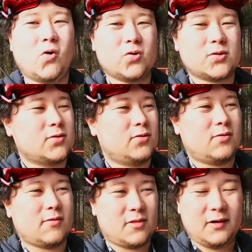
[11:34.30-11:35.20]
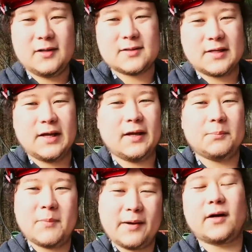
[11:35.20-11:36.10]
Also, there is
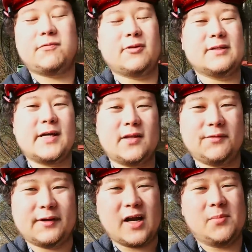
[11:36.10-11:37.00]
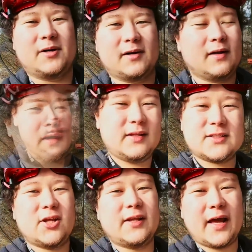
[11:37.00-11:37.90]
a microphone inside of the camera.
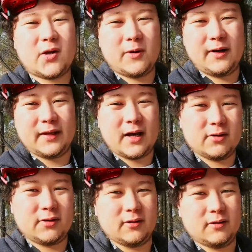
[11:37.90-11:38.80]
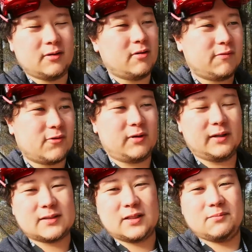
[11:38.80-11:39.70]
It's not a high quality audio, of
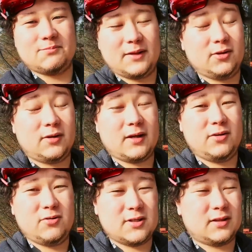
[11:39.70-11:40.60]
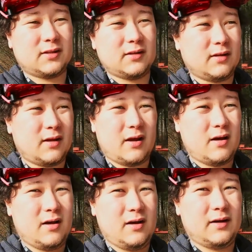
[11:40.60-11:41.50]
course, but you can use it
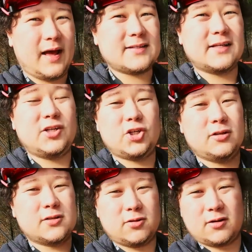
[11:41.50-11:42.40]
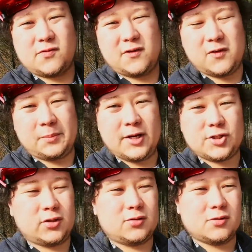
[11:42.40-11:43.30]
as additional source of
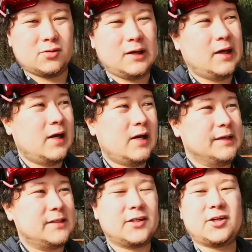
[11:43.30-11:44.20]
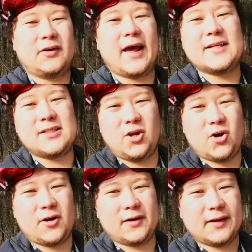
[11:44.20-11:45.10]
information to synchronize
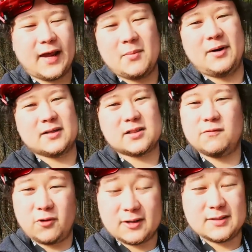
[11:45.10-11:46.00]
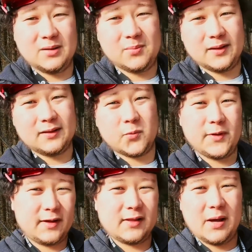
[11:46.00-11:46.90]
your cameras, for example,
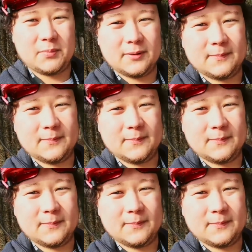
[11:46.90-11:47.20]
with the clap.